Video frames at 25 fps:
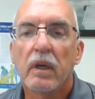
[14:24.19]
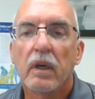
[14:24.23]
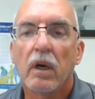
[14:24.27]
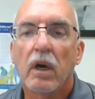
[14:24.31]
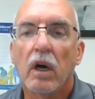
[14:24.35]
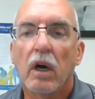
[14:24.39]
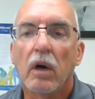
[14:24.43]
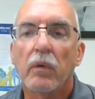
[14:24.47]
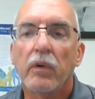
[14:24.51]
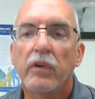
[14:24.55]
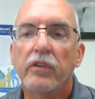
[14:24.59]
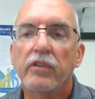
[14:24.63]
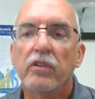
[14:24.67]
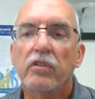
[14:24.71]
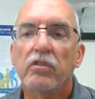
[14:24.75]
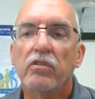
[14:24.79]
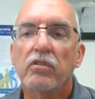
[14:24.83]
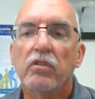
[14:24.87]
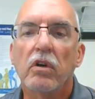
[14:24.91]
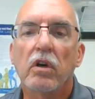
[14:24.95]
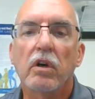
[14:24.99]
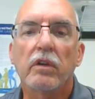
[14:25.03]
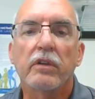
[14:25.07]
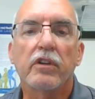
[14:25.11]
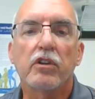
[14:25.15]
Always
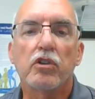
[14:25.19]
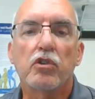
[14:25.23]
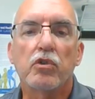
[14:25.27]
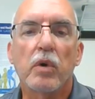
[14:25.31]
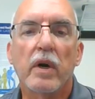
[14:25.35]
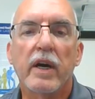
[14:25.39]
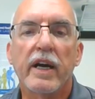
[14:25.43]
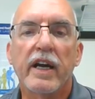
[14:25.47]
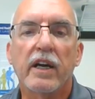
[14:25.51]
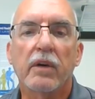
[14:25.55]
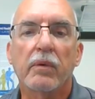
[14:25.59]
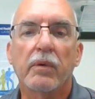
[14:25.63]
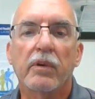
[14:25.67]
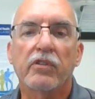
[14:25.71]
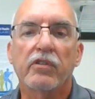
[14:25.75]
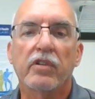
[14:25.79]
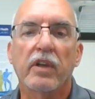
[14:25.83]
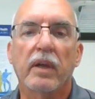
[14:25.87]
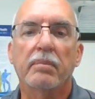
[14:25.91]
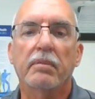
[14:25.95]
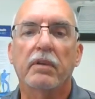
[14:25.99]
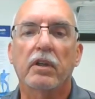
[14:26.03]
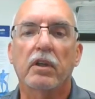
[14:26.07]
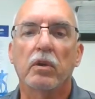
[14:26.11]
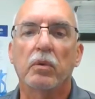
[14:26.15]
install the dryer
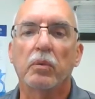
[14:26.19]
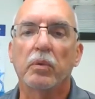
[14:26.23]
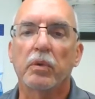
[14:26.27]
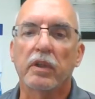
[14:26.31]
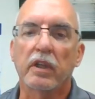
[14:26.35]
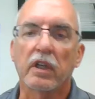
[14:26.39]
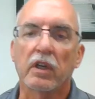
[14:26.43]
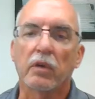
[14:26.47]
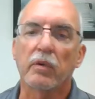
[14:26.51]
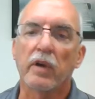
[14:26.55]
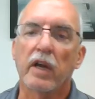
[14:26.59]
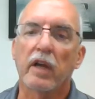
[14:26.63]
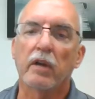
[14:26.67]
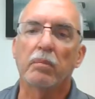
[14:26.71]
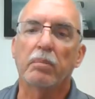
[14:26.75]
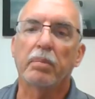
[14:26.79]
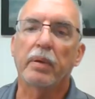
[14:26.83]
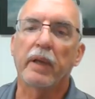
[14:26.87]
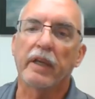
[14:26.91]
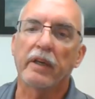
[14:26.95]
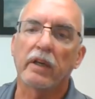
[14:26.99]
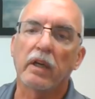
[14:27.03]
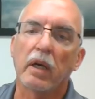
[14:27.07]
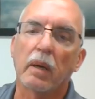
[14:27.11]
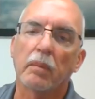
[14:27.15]
receptacle with the ground
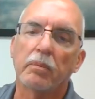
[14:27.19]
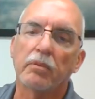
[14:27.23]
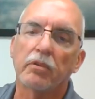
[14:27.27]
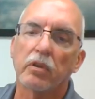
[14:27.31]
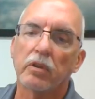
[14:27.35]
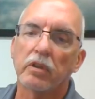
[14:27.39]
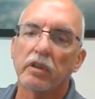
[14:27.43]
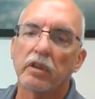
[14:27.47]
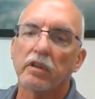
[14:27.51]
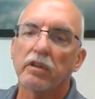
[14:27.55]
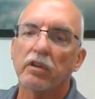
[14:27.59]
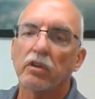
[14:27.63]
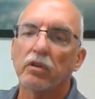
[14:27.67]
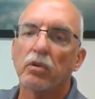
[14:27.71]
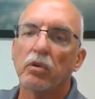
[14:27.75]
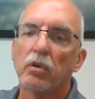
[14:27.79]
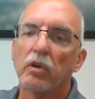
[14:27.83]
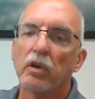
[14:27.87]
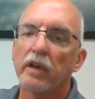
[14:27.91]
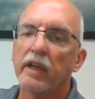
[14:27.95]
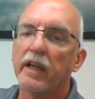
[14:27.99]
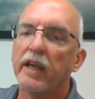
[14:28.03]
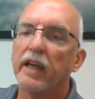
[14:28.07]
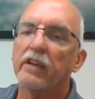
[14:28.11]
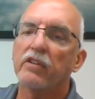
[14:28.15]
pin up so that the
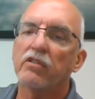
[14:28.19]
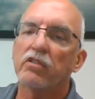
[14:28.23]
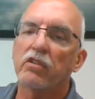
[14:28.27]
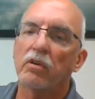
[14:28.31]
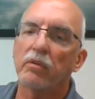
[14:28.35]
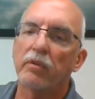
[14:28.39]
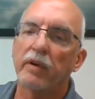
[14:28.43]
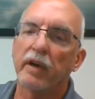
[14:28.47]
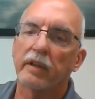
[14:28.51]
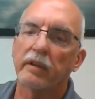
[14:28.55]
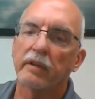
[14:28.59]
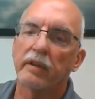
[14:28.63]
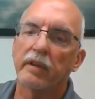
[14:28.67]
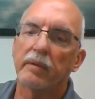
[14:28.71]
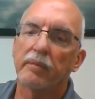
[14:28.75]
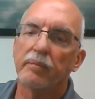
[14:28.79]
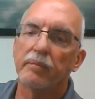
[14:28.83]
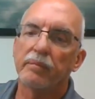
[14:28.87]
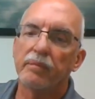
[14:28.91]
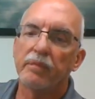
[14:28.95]
cord hangs correctly.